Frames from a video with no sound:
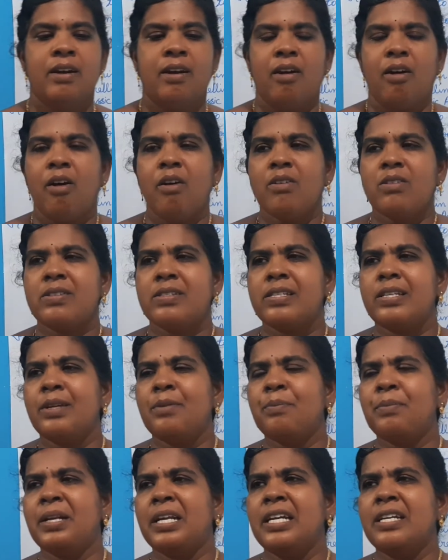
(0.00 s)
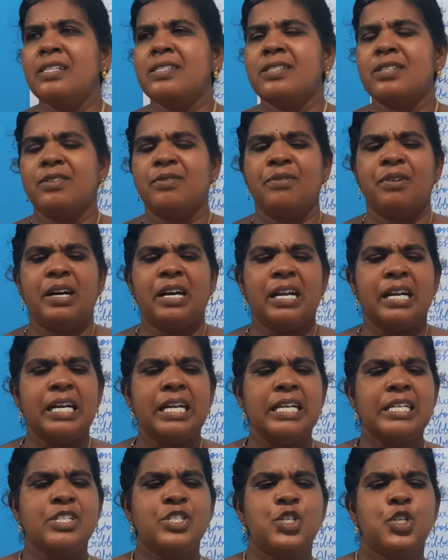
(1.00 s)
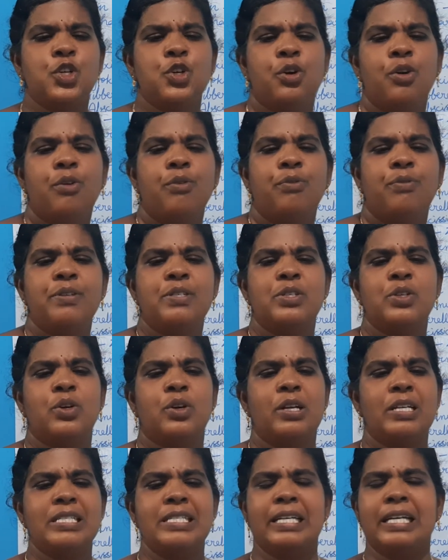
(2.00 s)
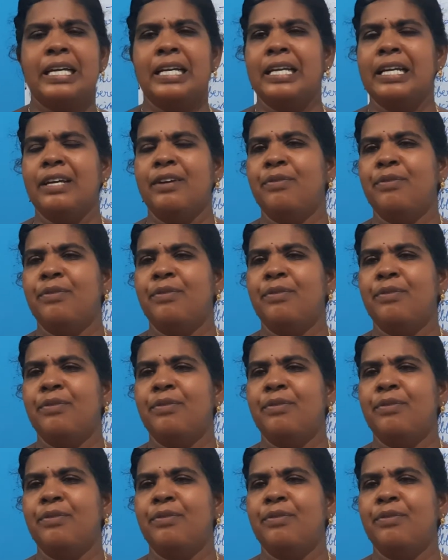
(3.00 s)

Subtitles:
Auxin brings a variety of physiological